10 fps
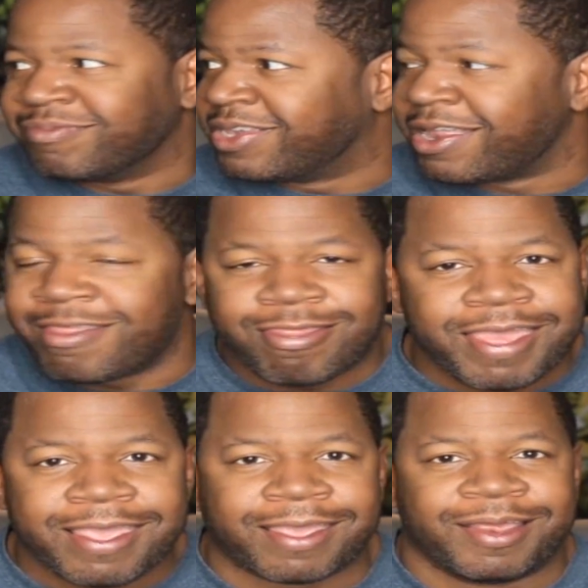Didn't
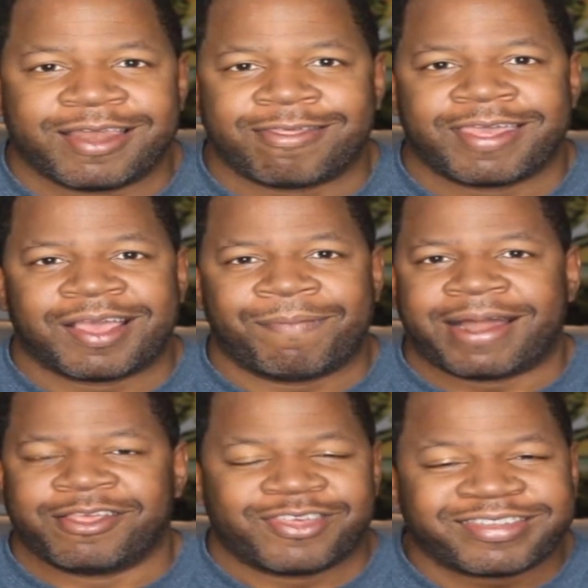think anything
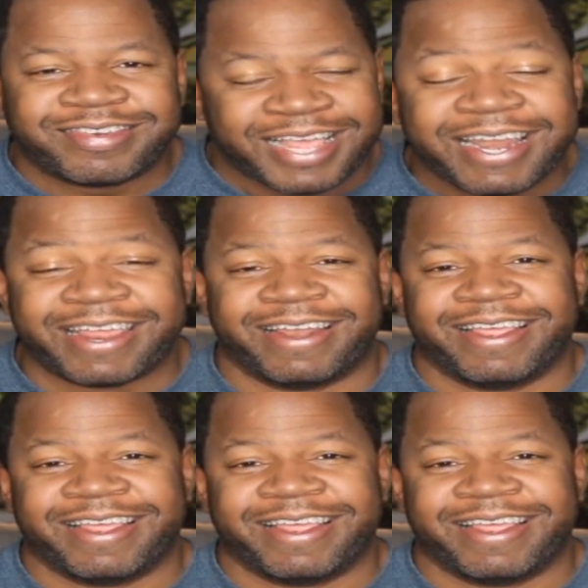about it, just did it.